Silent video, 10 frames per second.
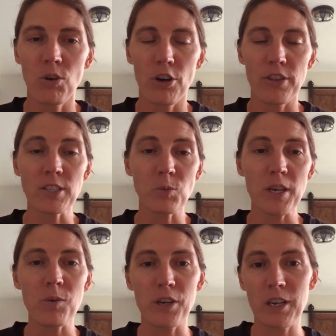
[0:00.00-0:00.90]
or this
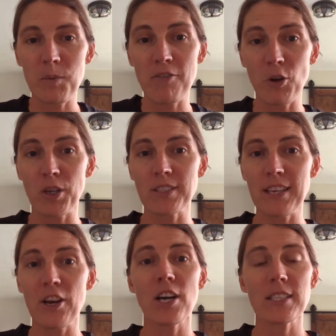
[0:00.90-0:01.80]
week, we're going to be
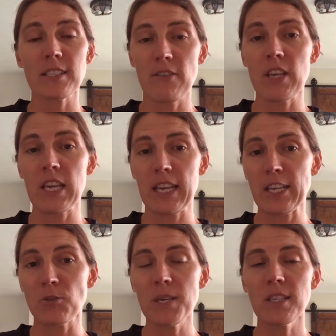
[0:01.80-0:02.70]
focusing on civic
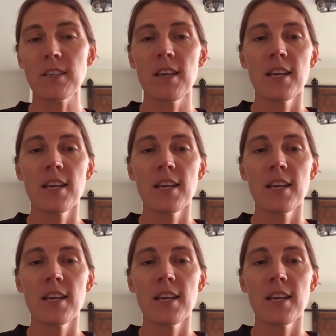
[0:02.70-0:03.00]
engagement.